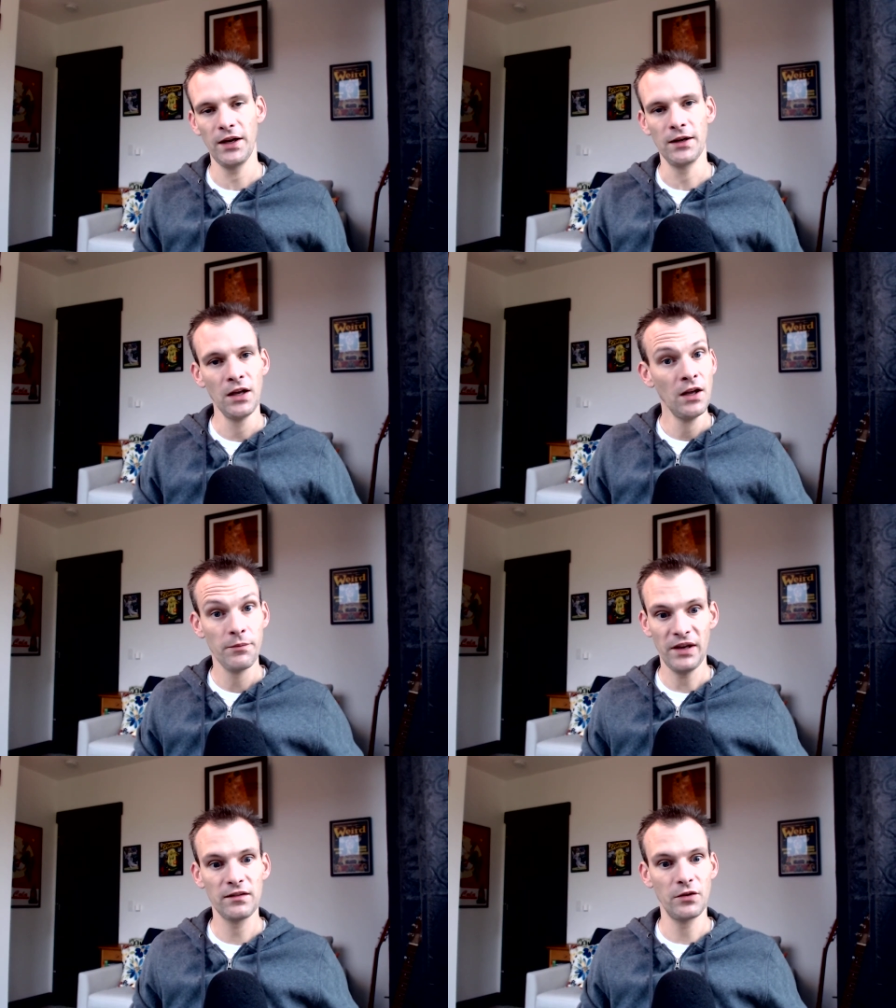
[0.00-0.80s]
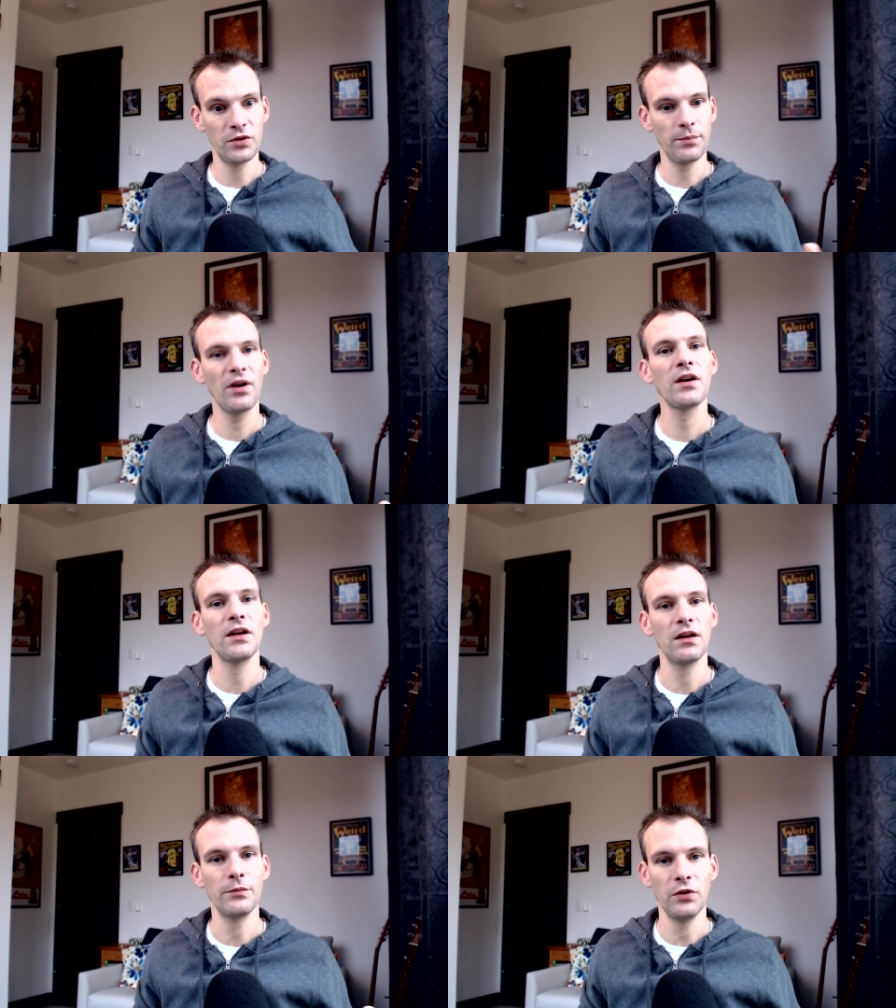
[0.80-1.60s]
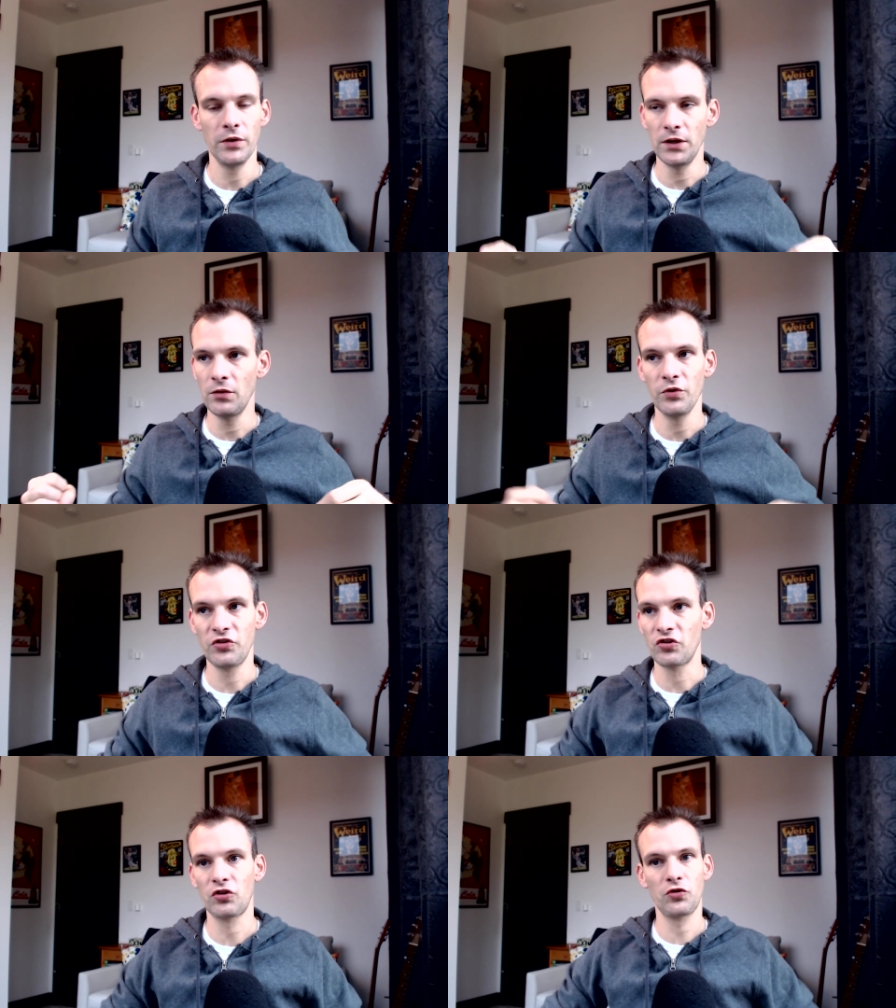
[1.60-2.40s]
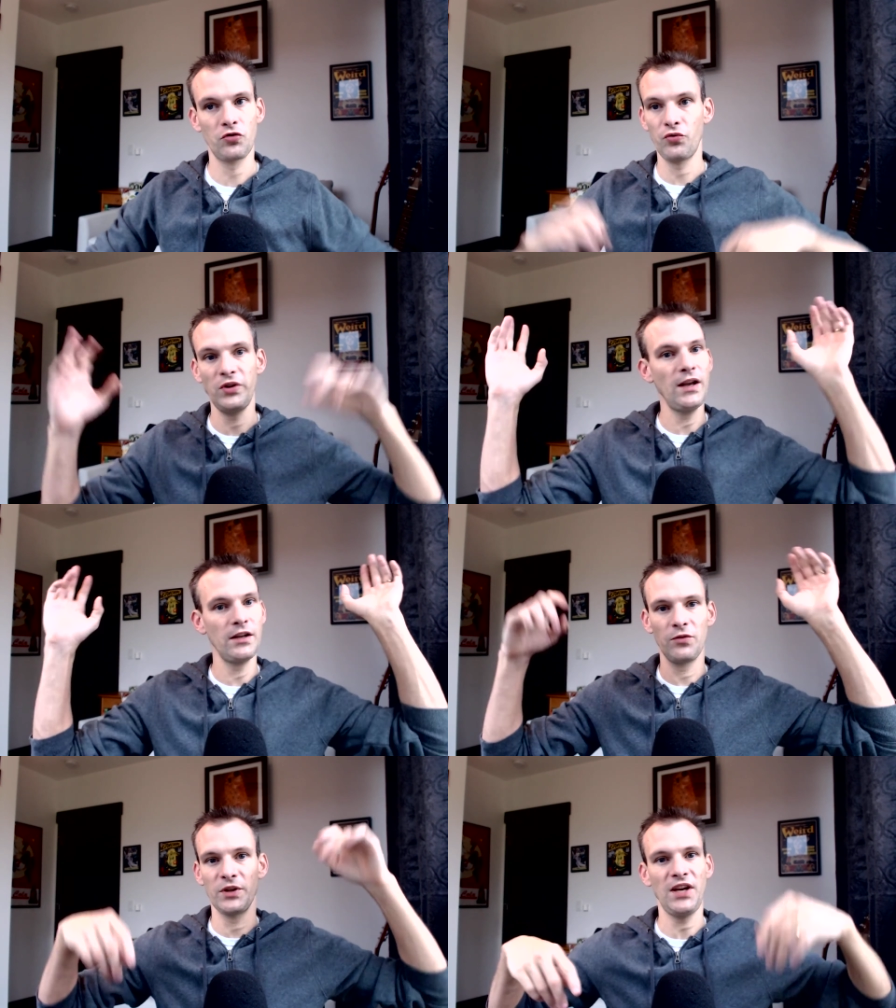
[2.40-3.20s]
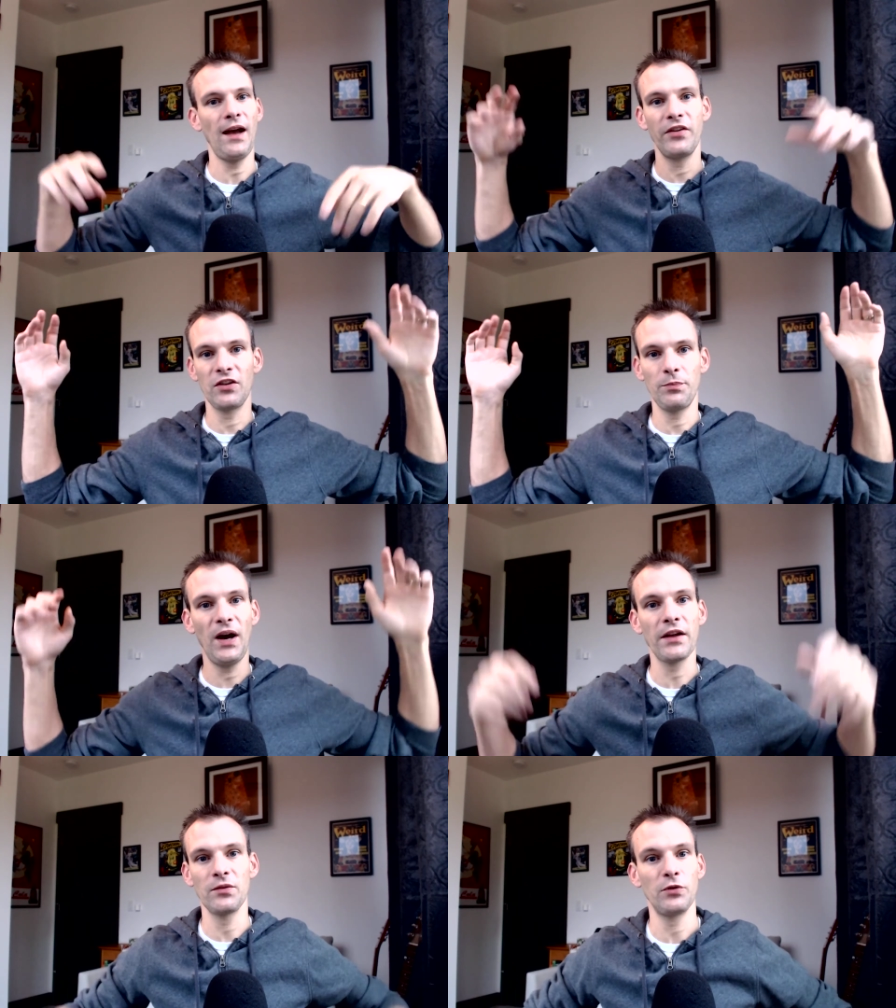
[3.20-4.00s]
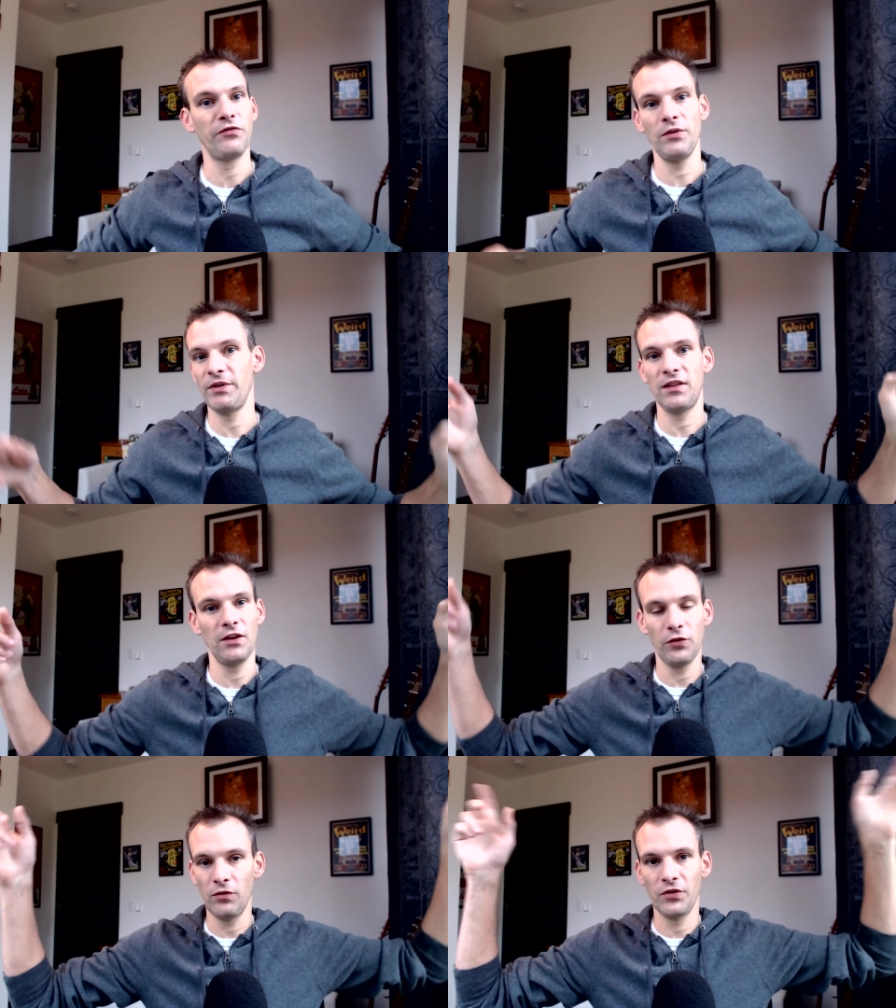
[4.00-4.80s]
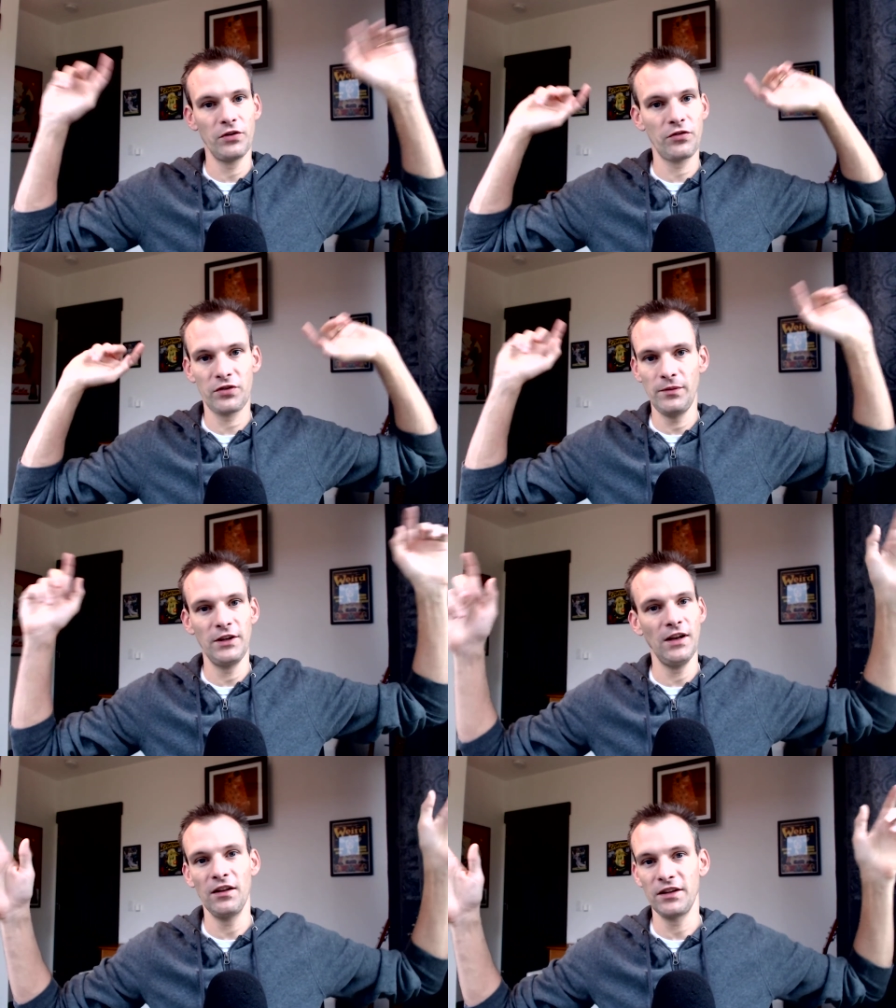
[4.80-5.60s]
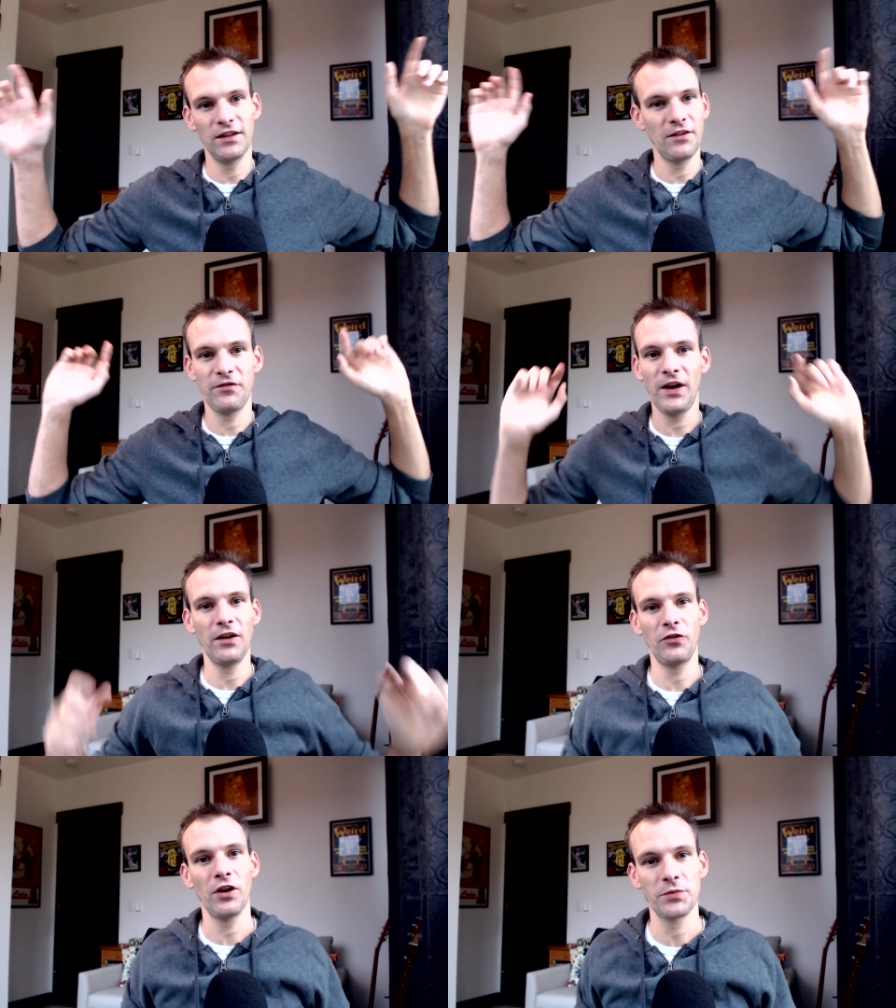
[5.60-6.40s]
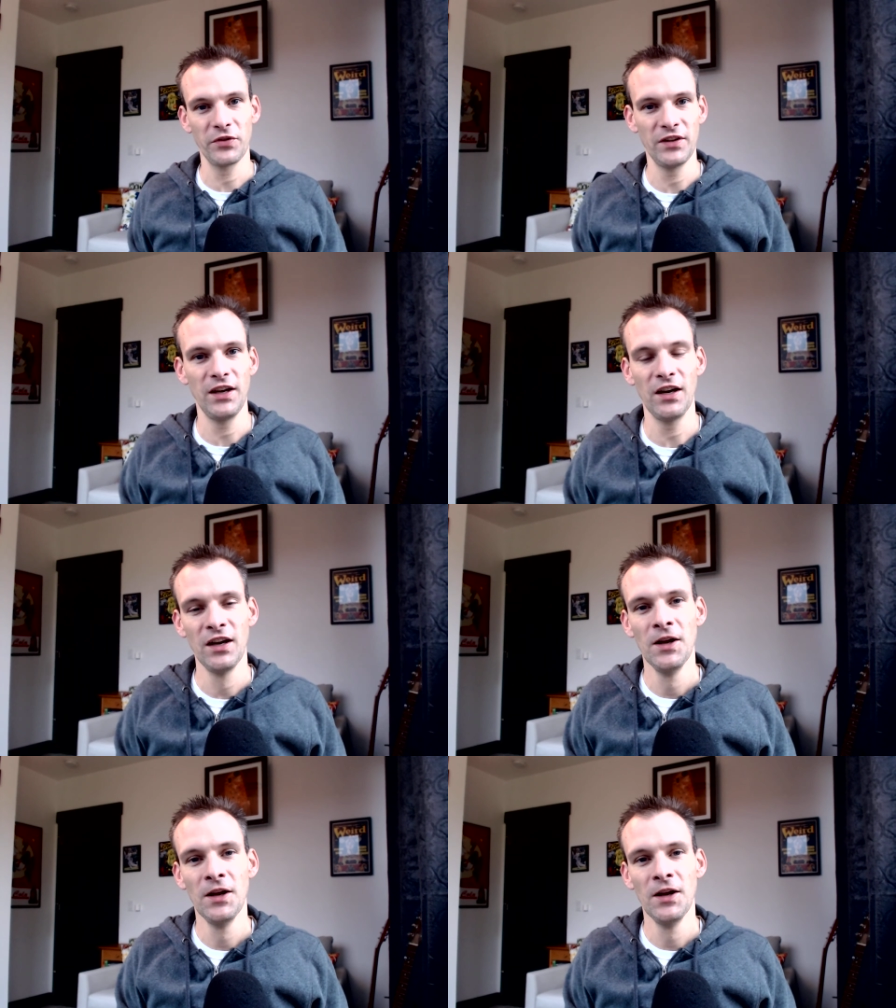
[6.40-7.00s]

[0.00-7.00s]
And basically what the party ended up doing was just creating as much havoc as possible, flipping things over and screaming and yelling and like firing crossbows in the air